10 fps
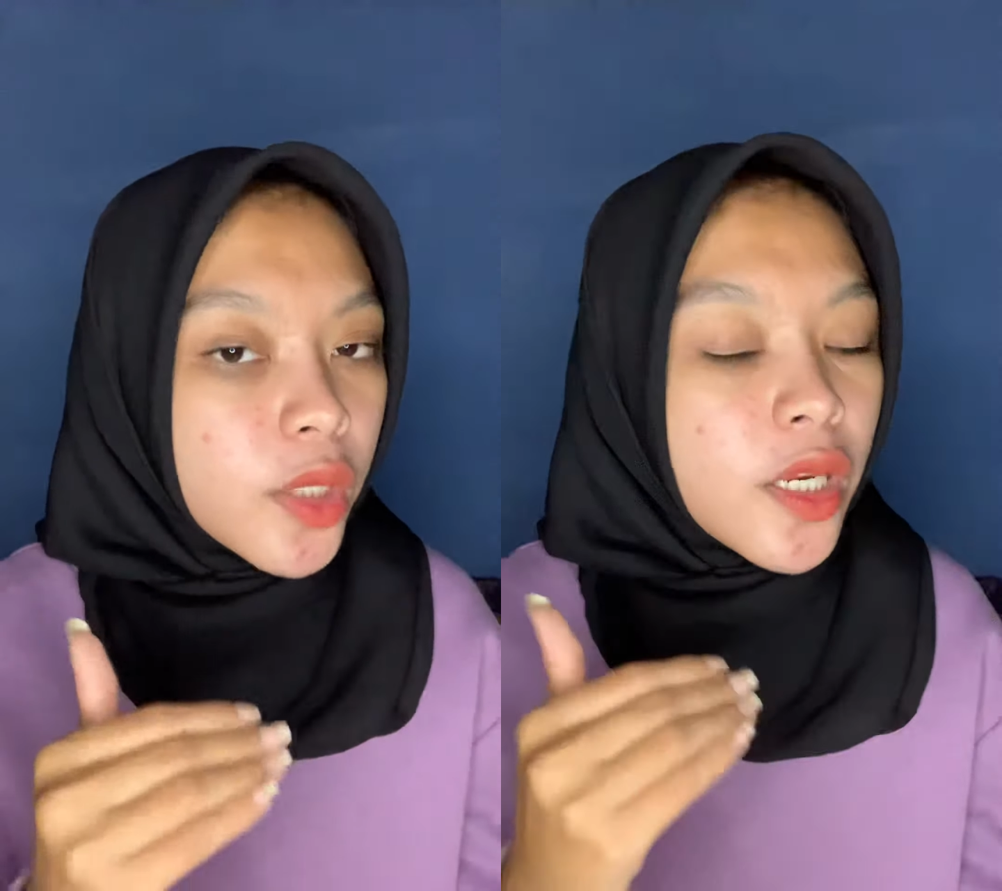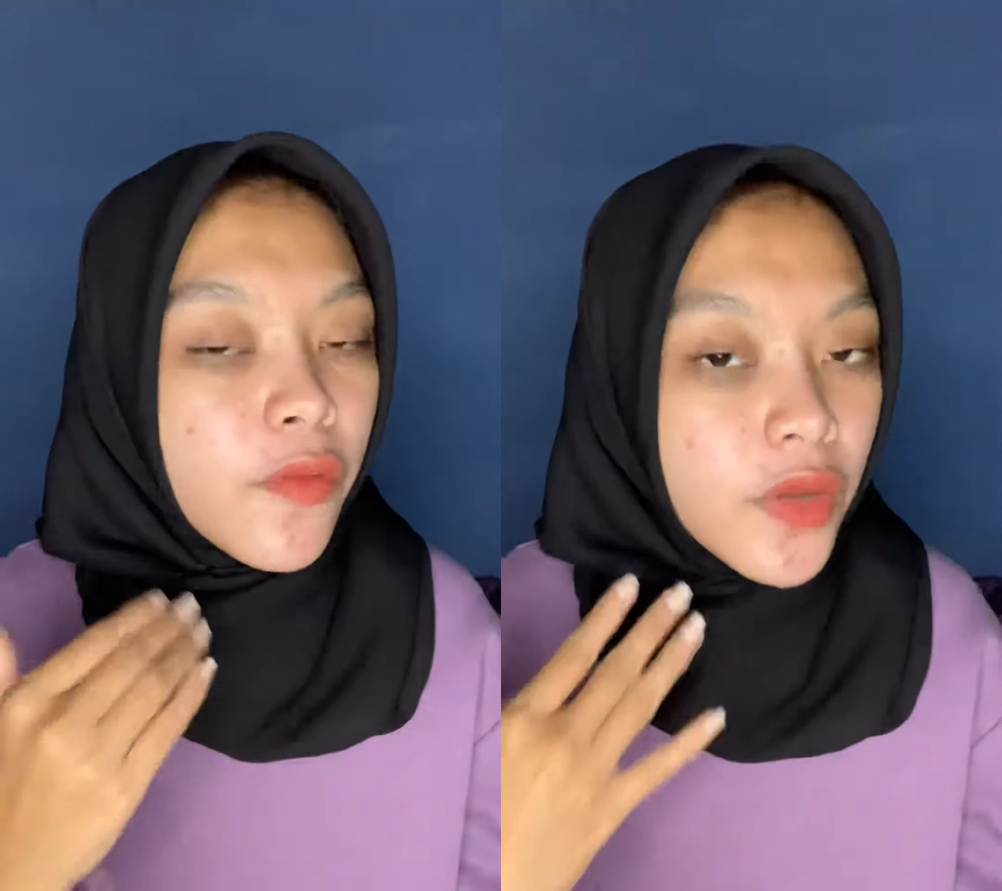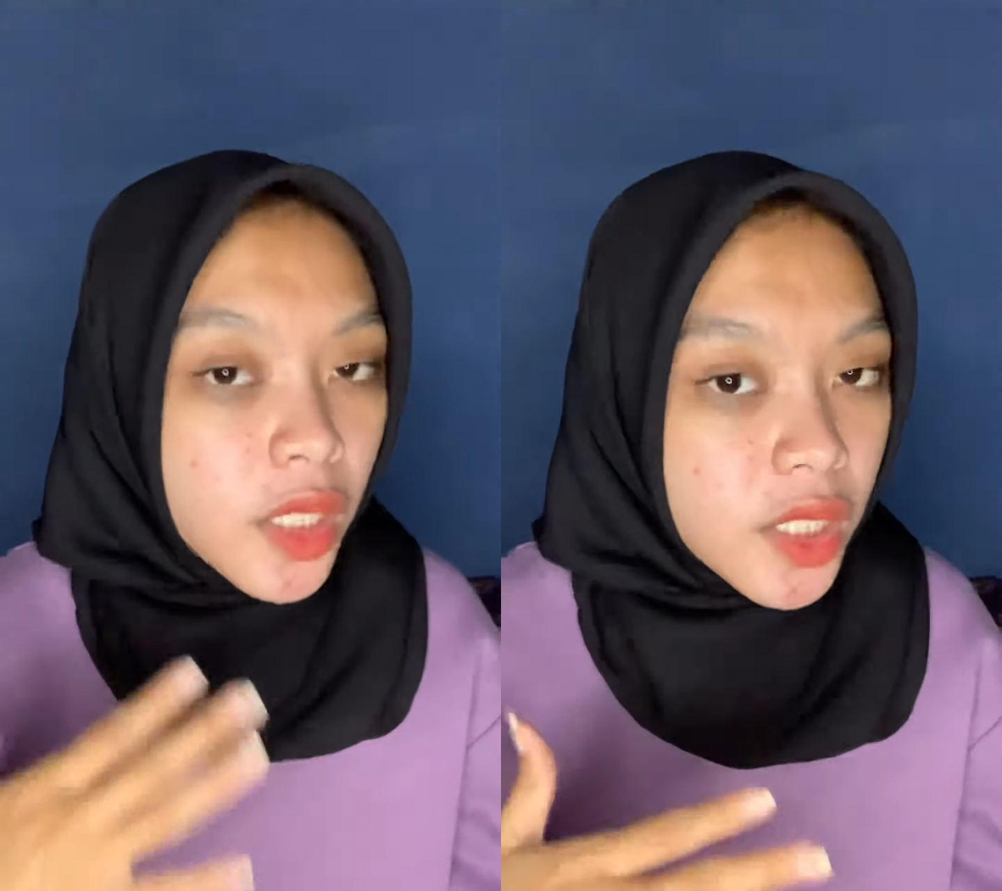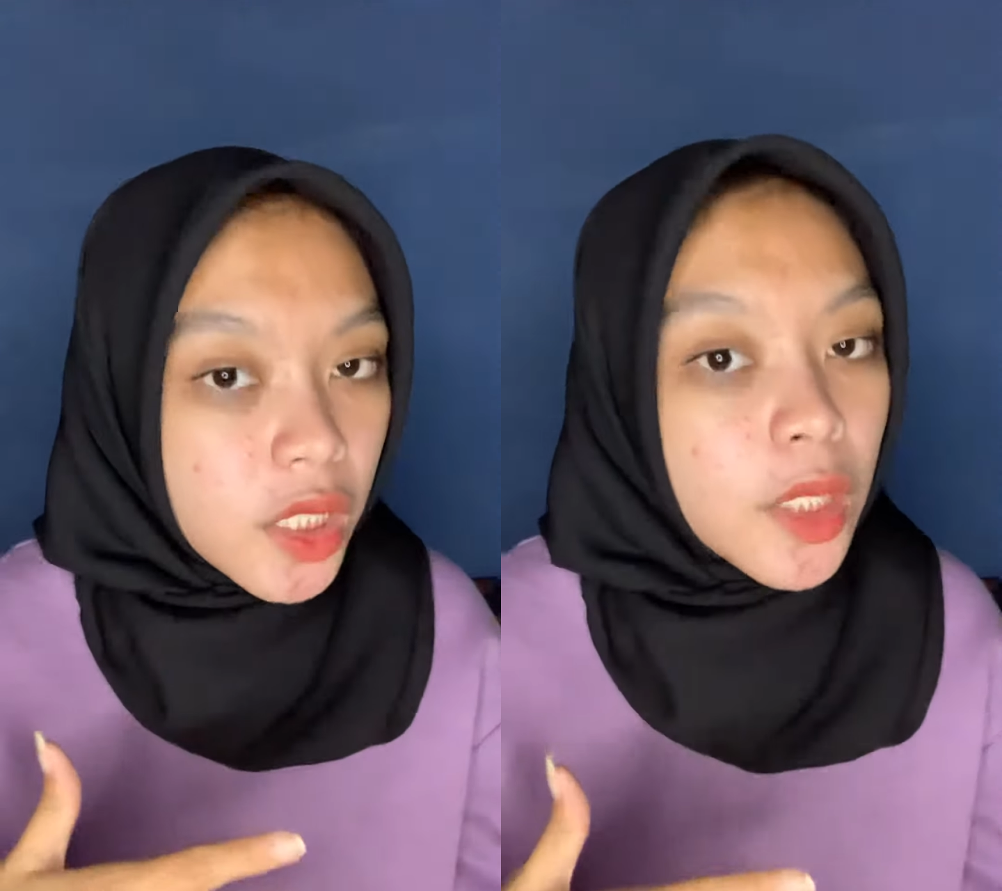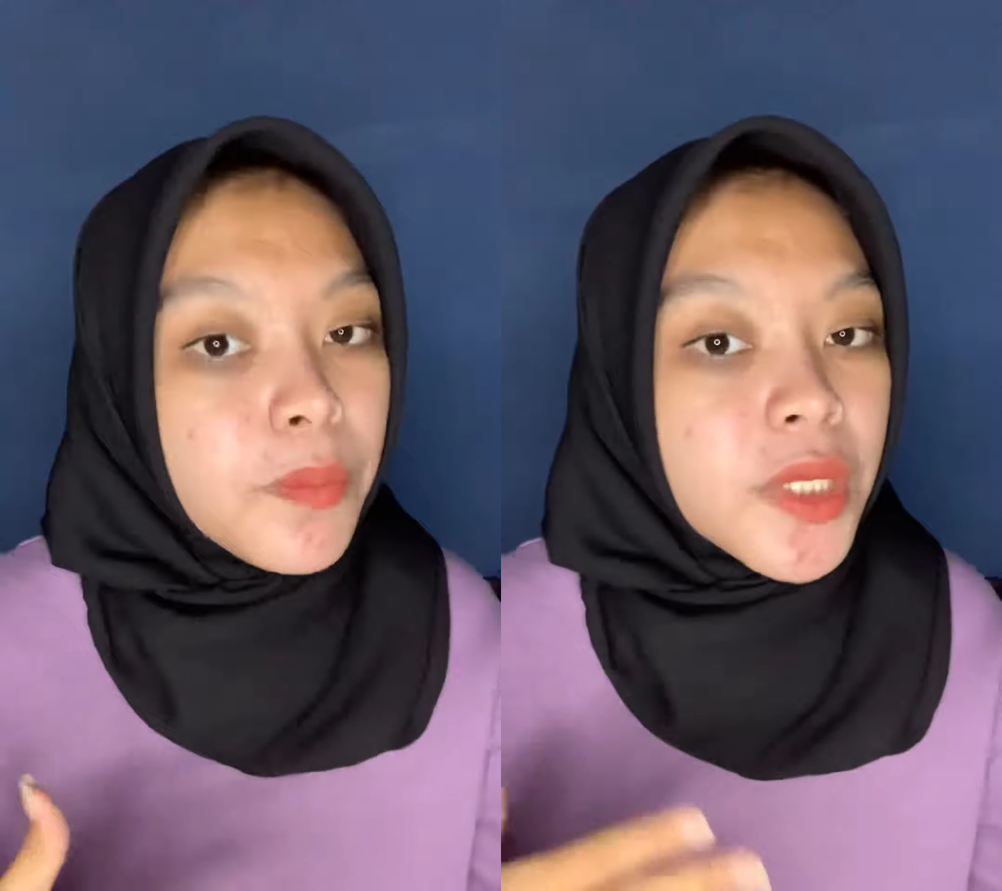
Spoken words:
the definition